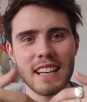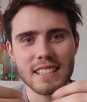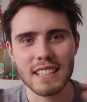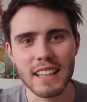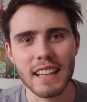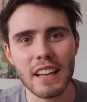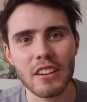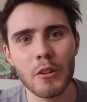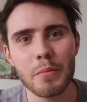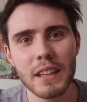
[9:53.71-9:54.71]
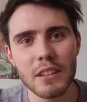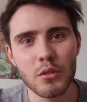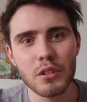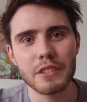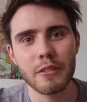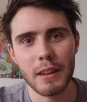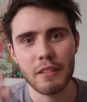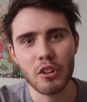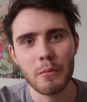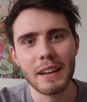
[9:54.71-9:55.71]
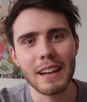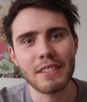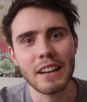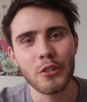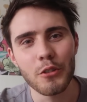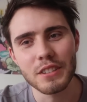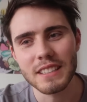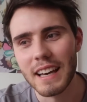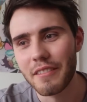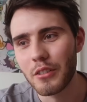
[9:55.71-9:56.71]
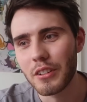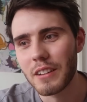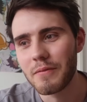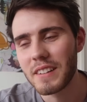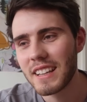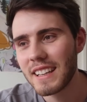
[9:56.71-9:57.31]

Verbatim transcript: so that they could open the doors from their room and have their horse there for them.